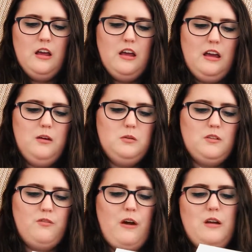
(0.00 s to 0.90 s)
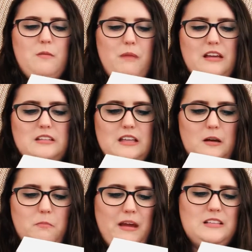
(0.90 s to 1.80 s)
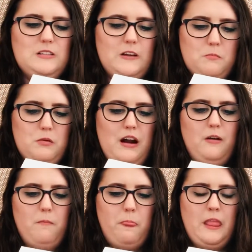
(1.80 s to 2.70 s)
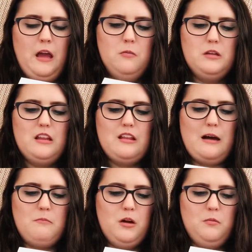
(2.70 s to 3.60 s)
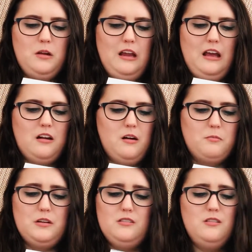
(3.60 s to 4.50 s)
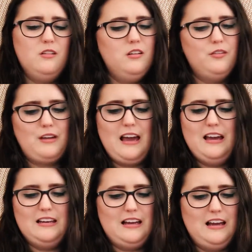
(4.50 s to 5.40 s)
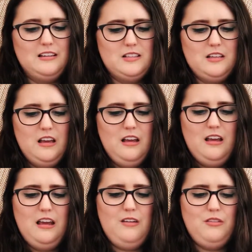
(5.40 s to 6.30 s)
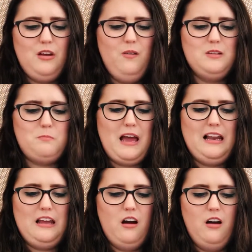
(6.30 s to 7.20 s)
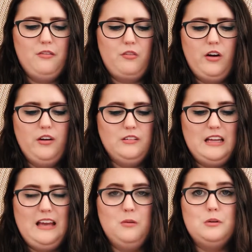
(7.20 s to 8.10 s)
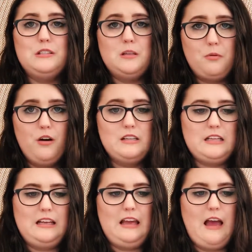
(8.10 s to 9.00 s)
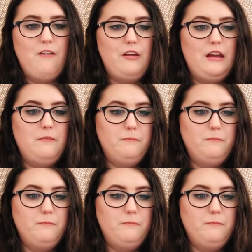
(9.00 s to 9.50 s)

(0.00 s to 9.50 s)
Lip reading: It was a very basic brown, but at that moment Hiccup could not have cared less. Even though it was barely half grown, it was surprisingly heavy.